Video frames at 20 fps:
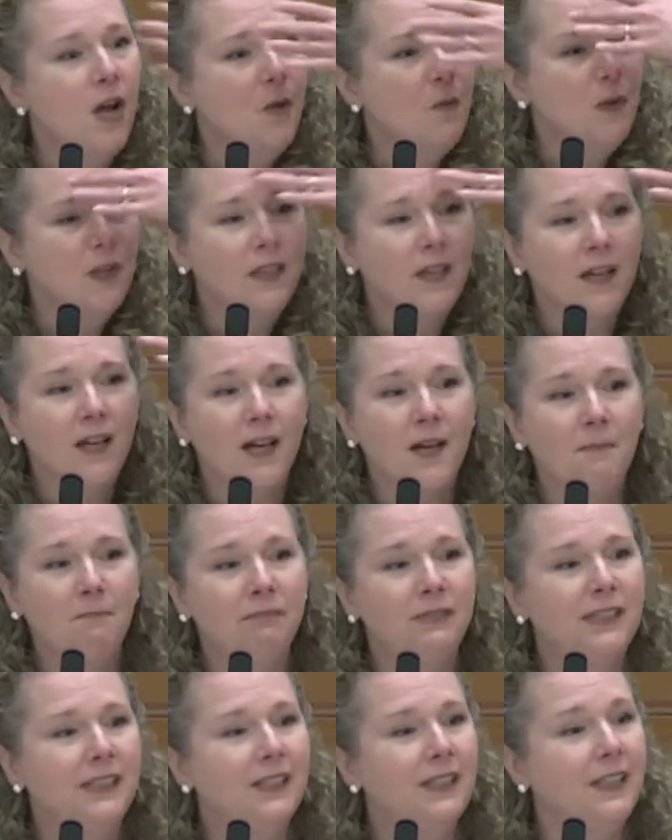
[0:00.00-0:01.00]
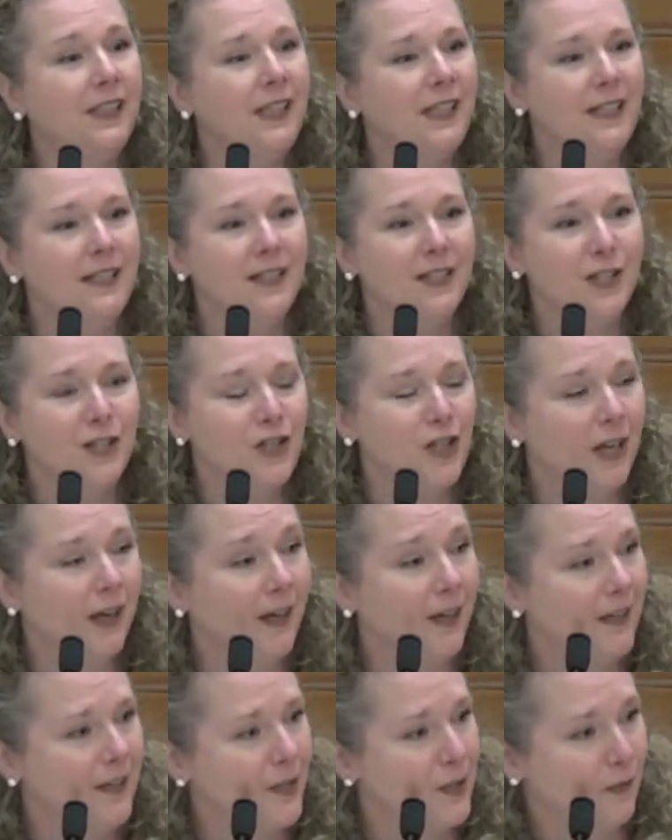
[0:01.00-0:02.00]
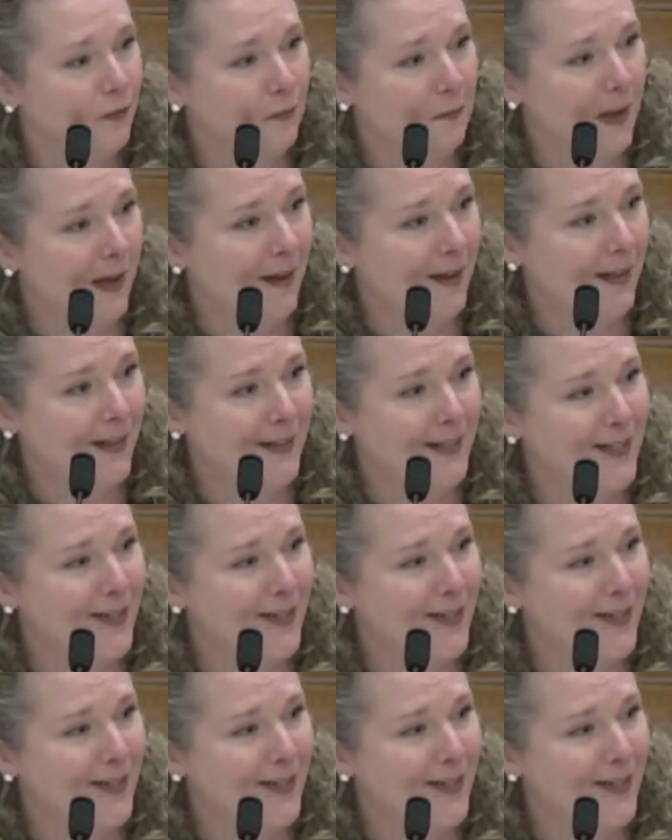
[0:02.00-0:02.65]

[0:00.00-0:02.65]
with a complete change of mind